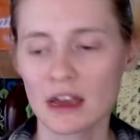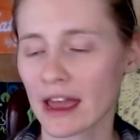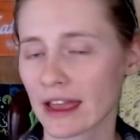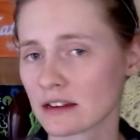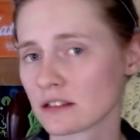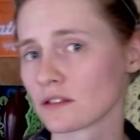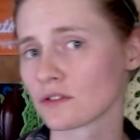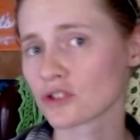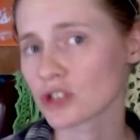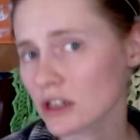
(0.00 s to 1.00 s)
Agents of
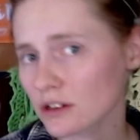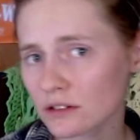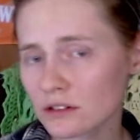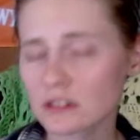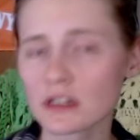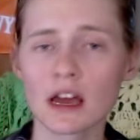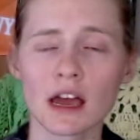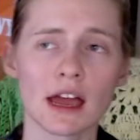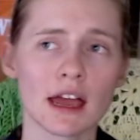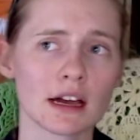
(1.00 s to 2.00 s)
S.H.I.E.L.D.
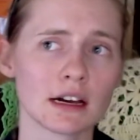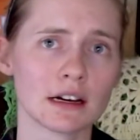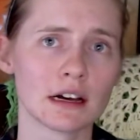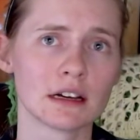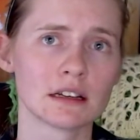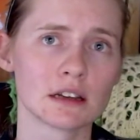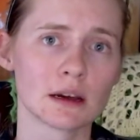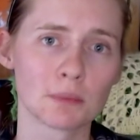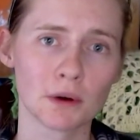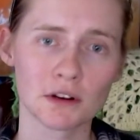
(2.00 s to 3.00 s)
and
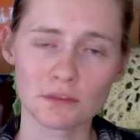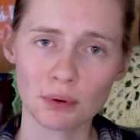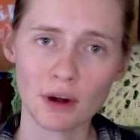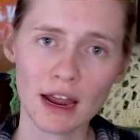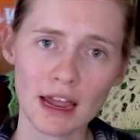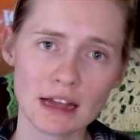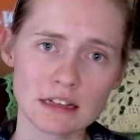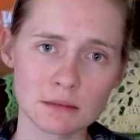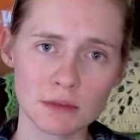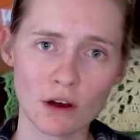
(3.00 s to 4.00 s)
Birds of Prey, and
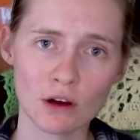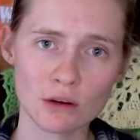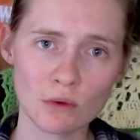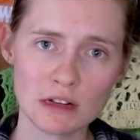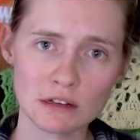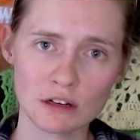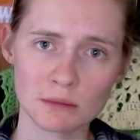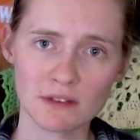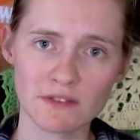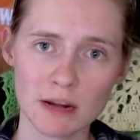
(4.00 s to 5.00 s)
some of the older ones are going to
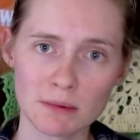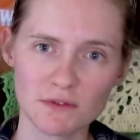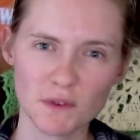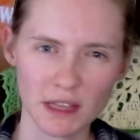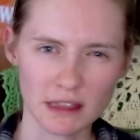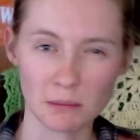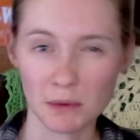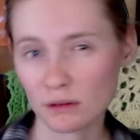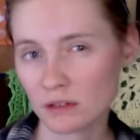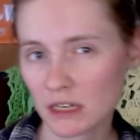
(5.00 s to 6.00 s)
be available for like the
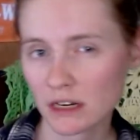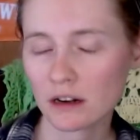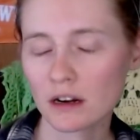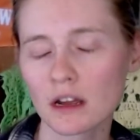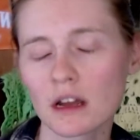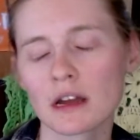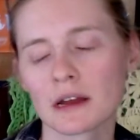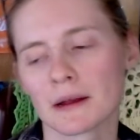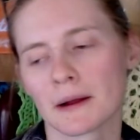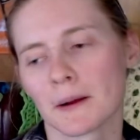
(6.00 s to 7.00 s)
middle tier
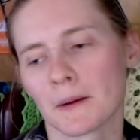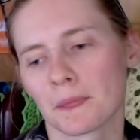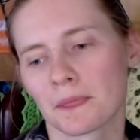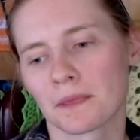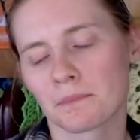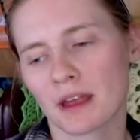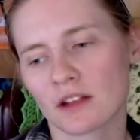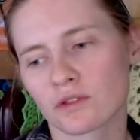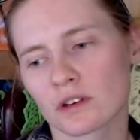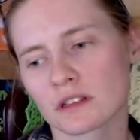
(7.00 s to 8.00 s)

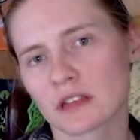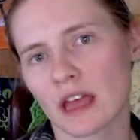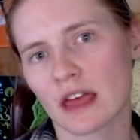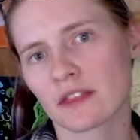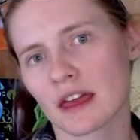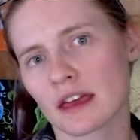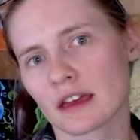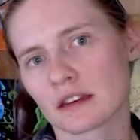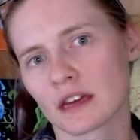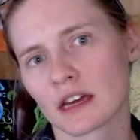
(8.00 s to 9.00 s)
patrons, and
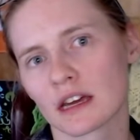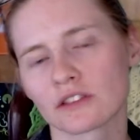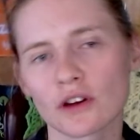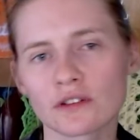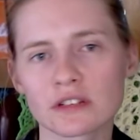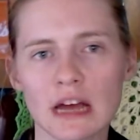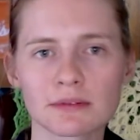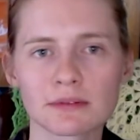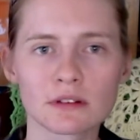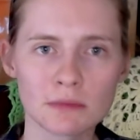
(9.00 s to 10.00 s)
then shows that I'm
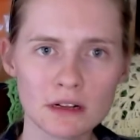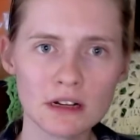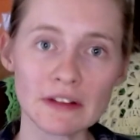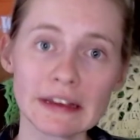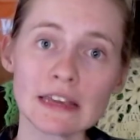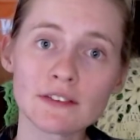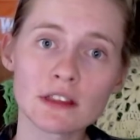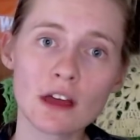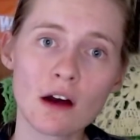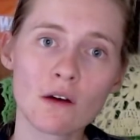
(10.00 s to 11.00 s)
still in the middle of. Like, even
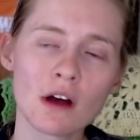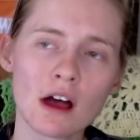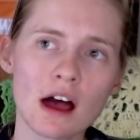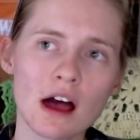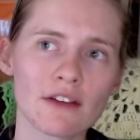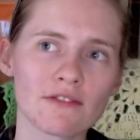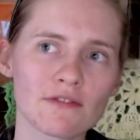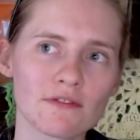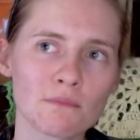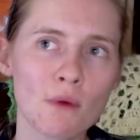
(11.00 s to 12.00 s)
though I've
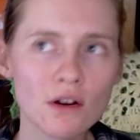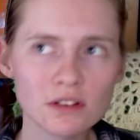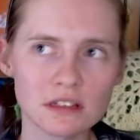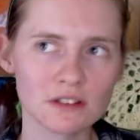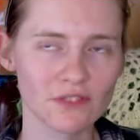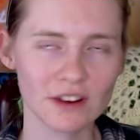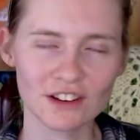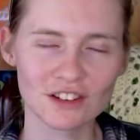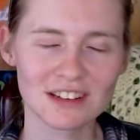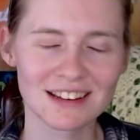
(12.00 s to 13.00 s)
mostly
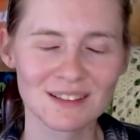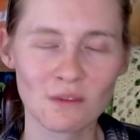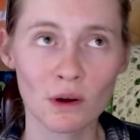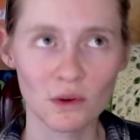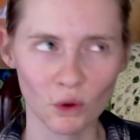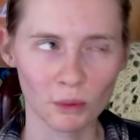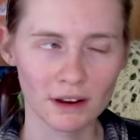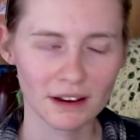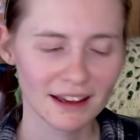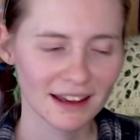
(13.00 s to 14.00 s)
finished Wonder Woman,